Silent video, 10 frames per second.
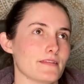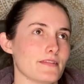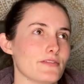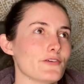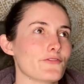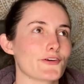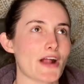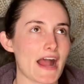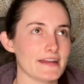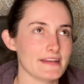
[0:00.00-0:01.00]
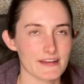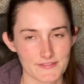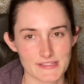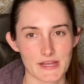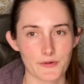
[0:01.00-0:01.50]
the variety of
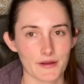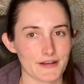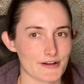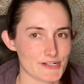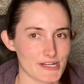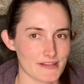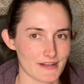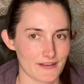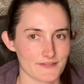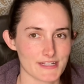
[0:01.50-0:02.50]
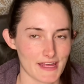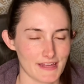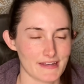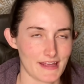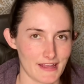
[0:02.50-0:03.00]
sacral energy that I've
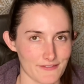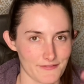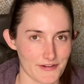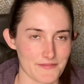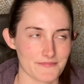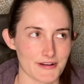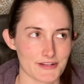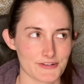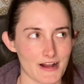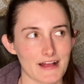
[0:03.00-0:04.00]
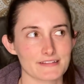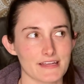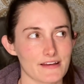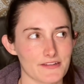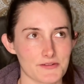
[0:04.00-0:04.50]
taken in from
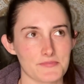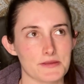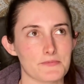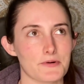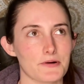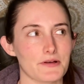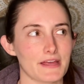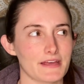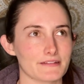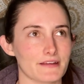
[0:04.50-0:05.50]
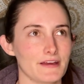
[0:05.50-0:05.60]
attracting other people, and